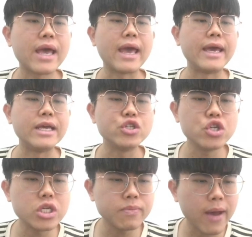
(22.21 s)

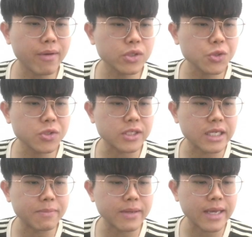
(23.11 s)
AG is parallel to
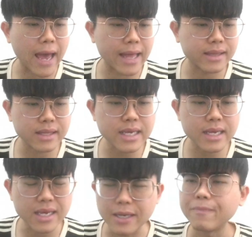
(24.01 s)
CB and
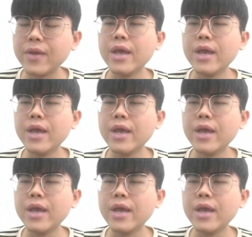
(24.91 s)
DE.